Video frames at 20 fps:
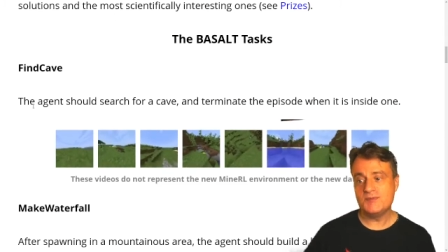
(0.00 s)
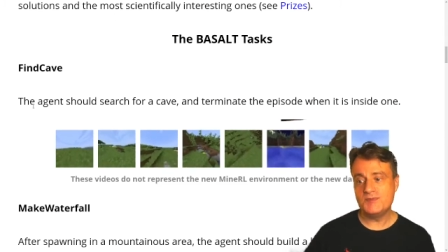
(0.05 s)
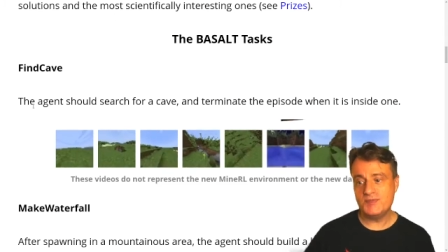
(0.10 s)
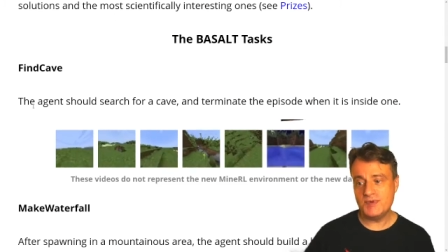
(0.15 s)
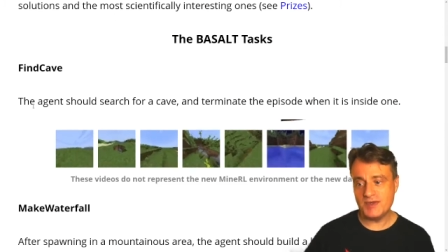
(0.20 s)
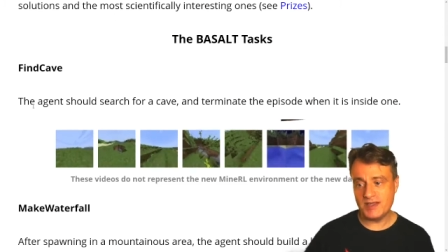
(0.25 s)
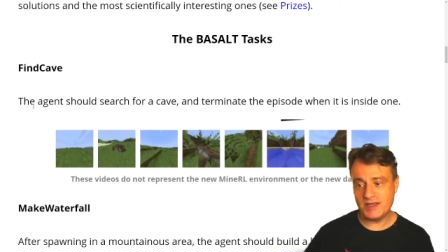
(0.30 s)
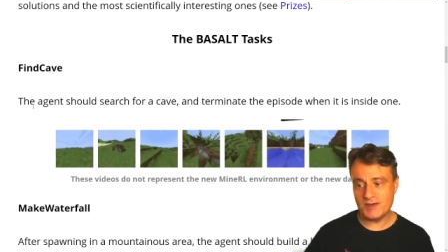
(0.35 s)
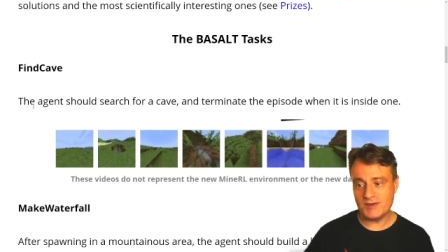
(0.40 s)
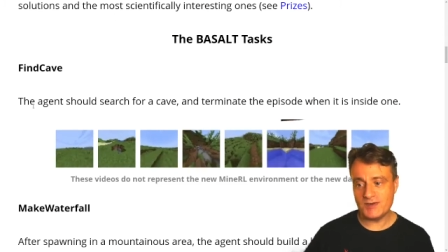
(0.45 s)

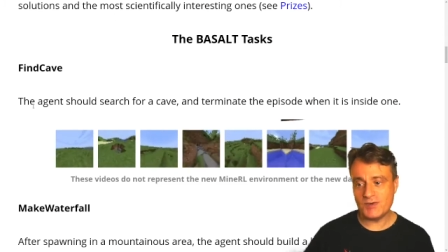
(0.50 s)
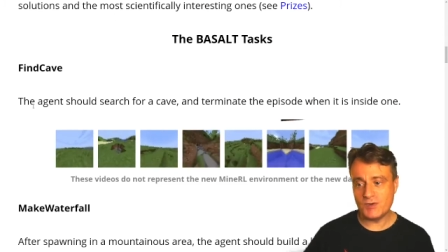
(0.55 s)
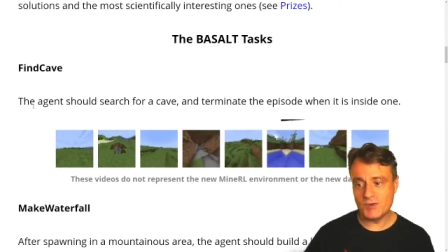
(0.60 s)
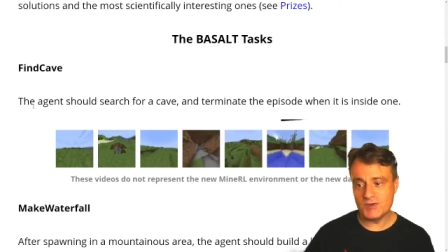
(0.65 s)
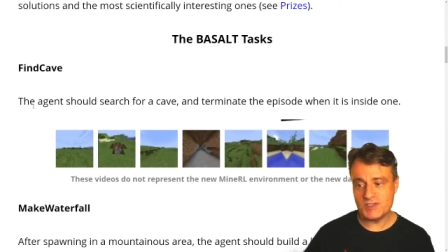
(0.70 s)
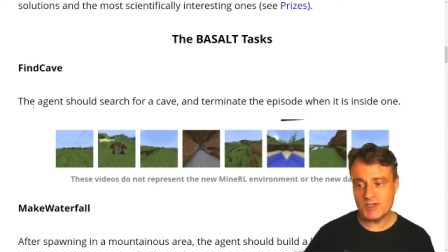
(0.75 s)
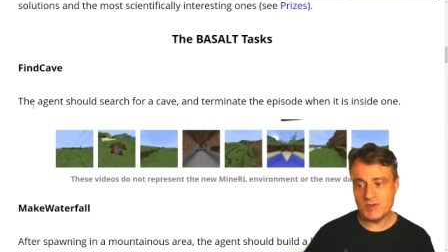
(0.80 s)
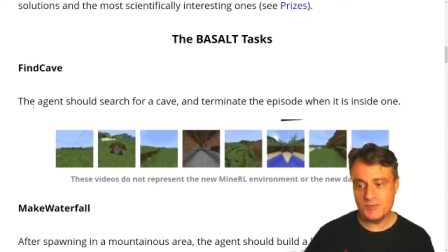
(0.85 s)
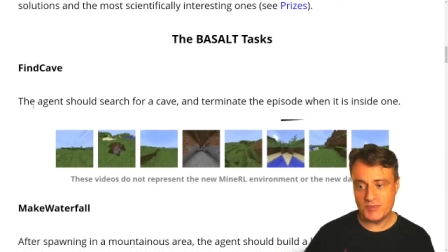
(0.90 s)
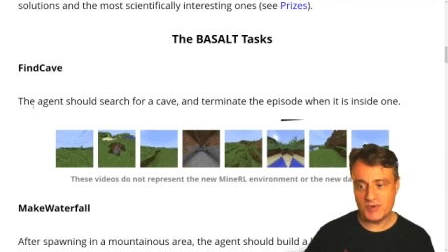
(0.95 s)
but it
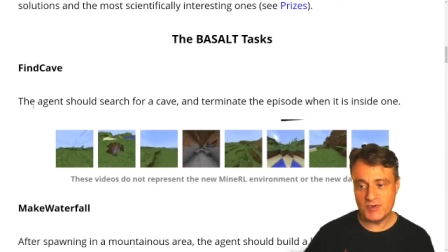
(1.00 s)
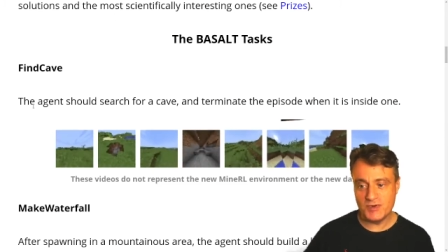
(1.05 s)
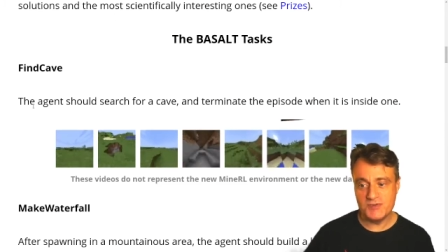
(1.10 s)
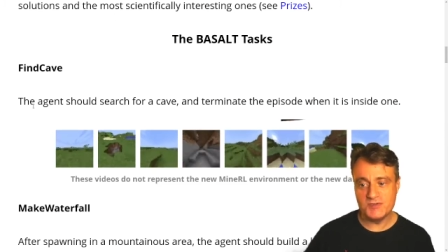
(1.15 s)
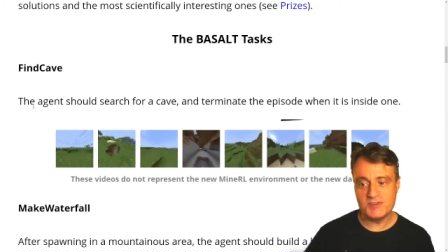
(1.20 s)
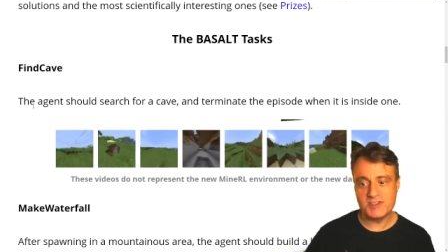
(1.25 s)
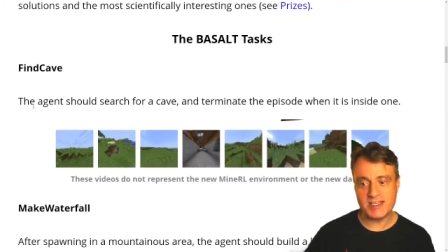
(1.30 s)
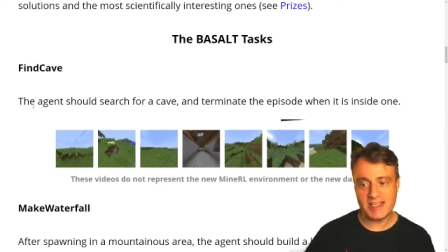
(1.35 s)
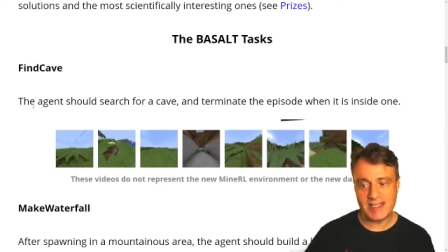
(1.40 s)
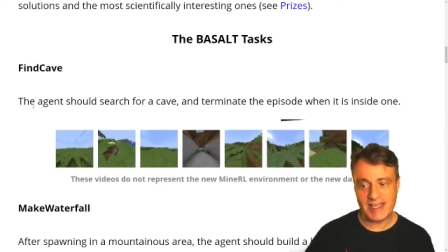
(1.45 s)
also
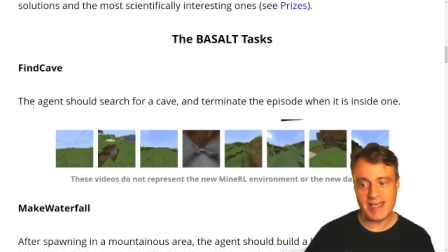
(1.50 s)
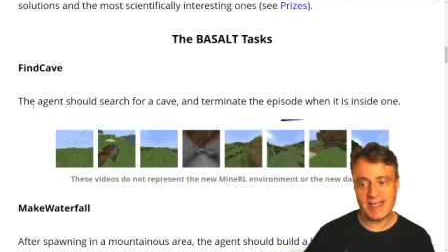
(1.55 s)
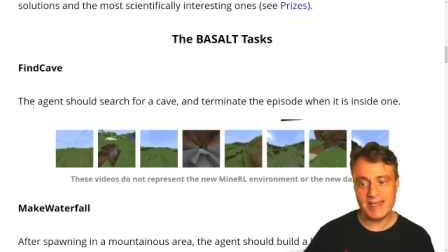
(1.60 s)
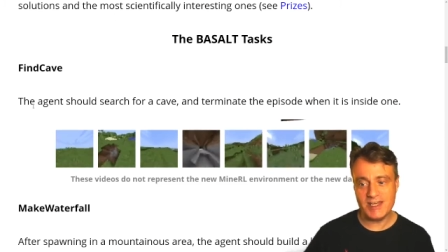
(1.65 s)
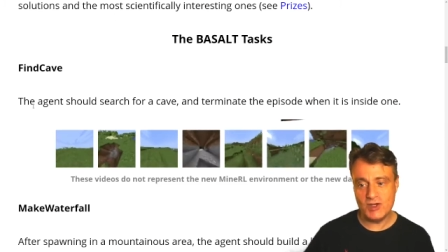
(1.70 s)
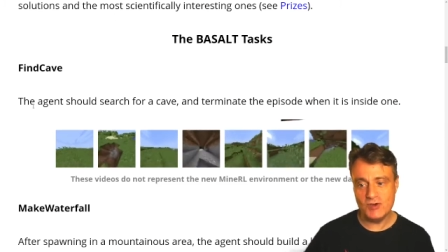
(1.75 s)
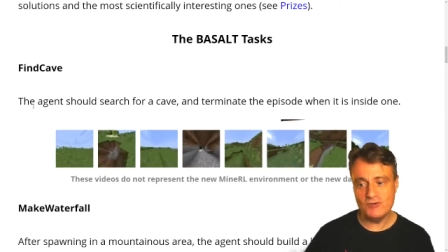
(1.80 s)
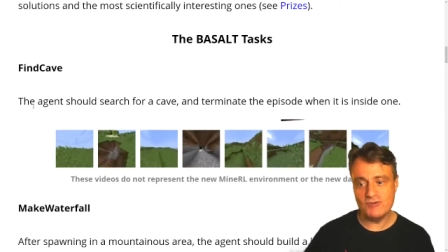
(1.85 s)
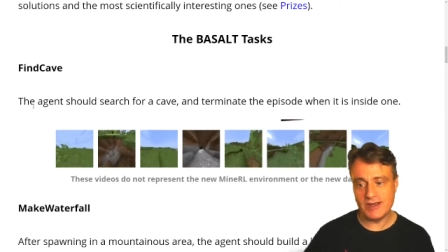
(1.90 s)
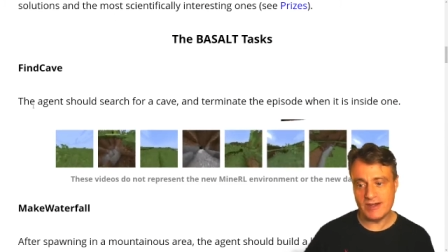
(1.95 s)
proves that can
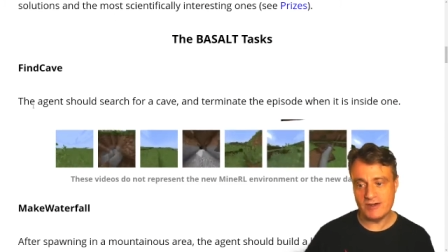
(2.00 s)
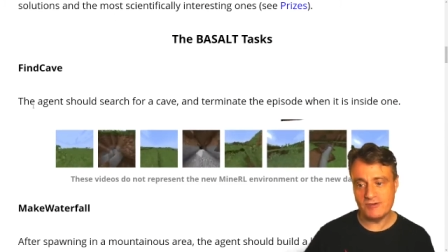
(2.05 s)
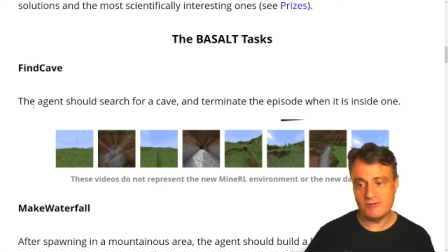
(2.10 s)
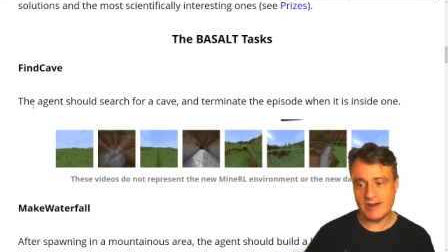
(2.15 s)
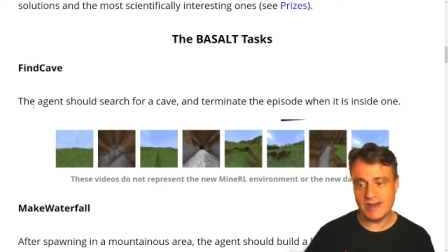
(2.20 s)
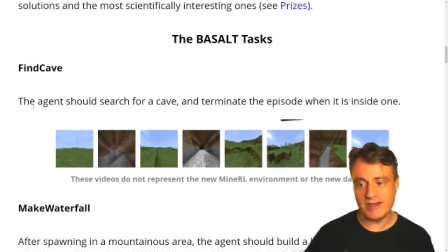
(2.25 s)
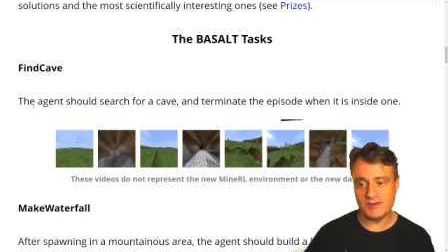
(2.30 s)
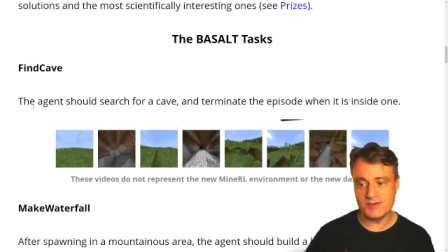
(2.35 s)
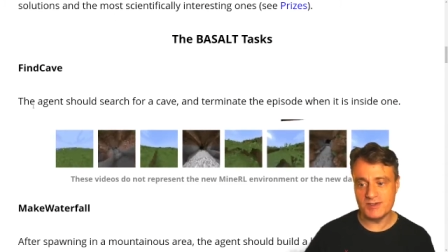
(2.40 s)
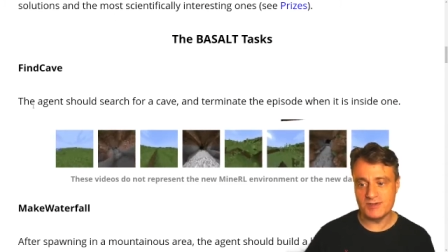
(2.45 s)
you run
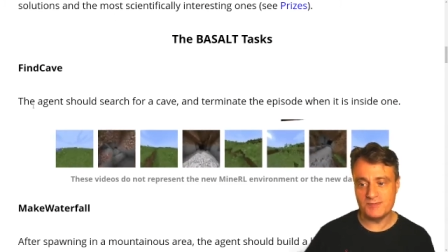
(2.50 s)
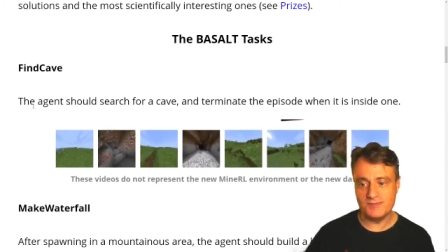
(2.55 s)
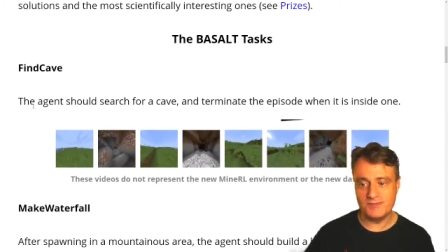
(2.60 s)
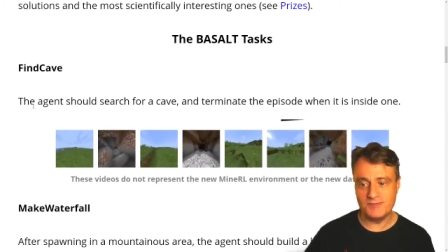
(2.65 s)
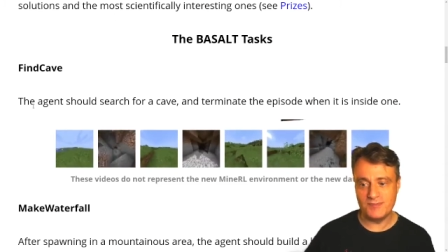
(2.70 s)
around